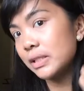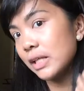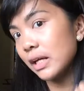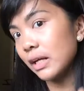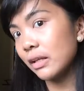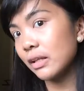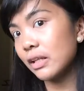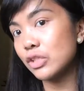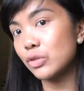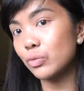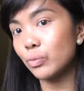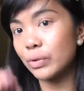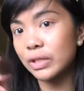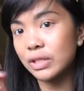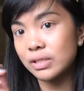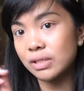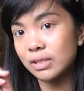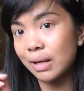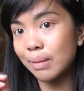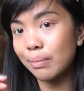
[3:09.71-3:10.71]
taking this with
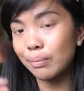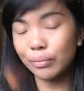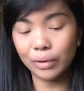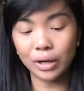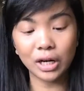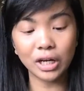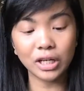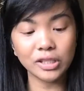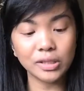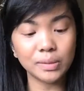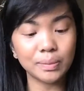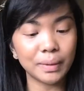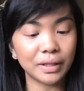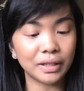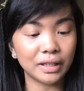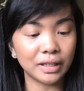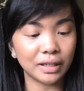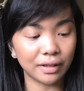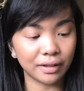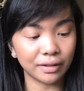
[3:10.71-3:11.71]
the same brush
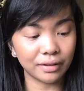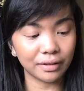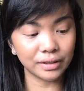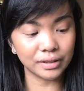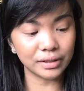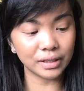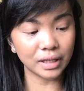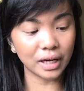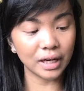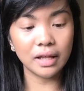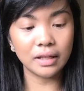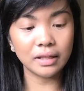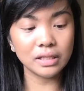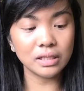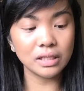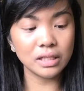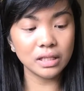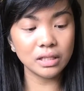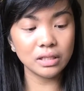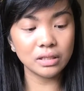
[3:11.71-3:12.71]
but the other side, and
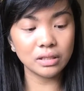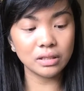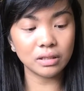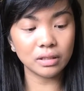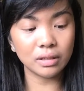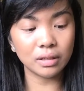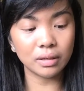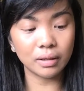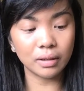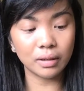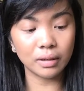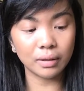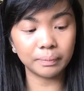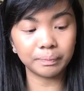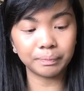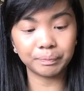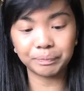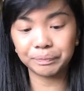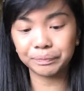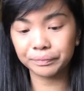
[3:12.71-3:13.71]
this is
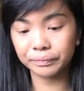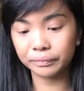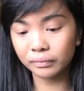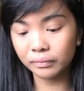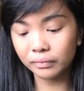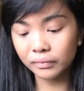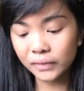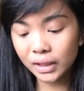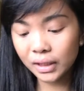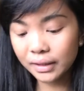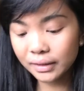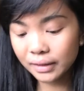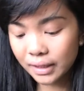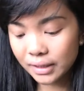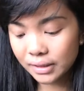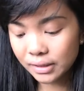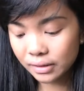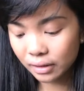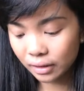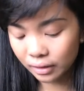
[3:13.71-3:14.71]
a
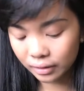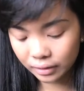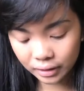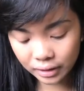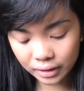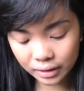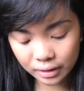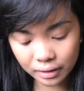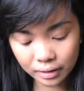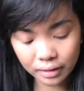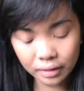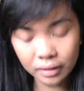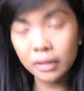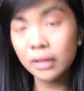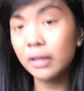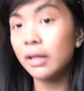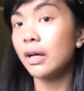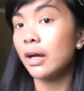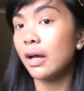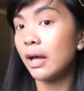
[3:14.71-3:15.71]
nice color,
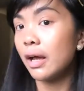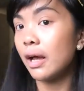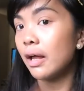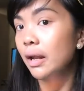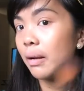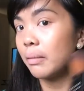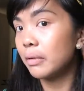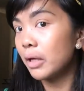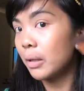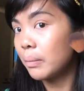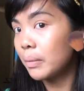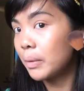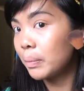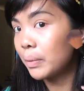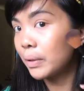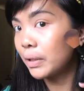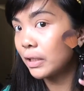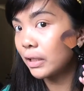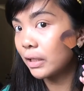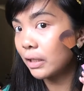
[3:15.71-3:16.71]
and I'm gonna be
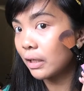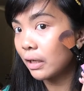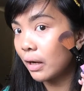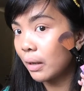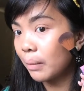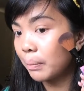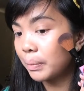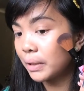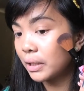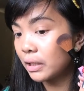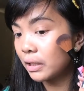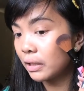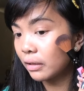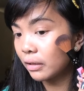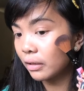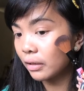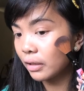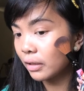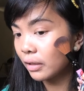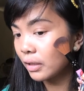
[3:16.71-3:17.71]
putting it up
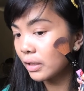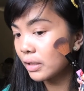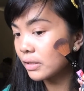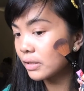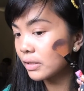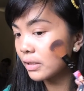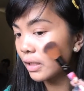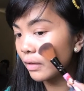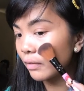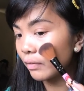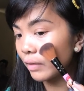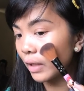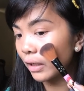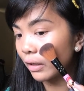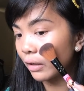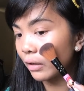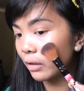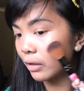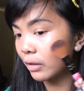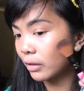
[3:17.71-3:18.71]
here instead of
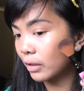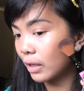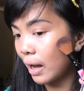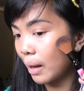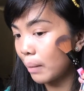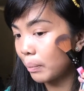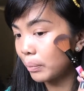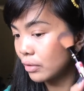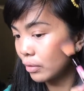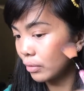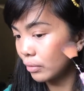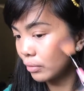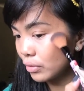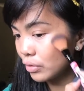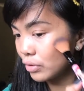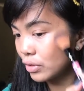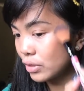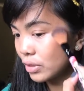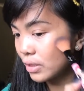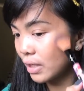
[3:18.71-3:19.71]
like on the app. No,
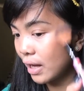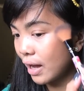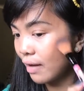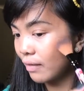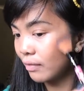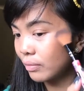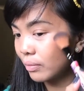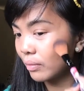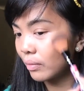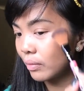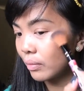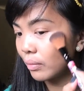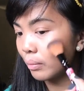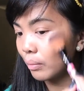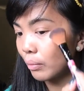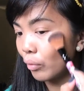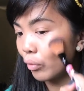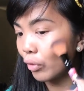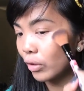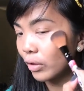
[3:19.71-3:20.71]
you just have
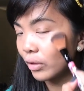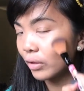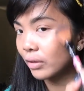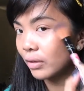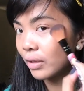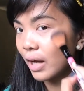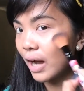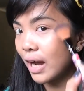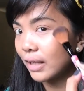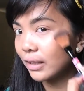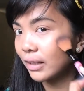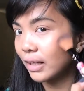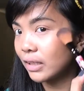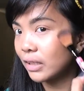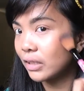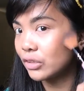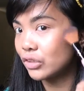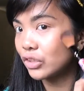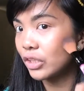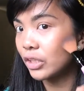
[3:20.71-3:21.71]
more
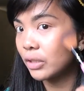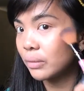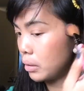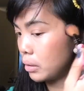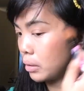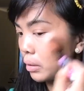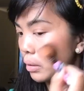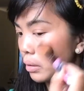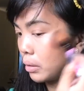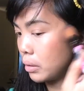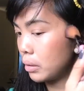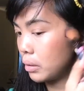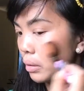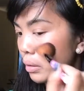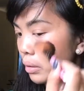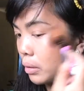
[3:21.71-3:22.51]
highlighted cheekbones.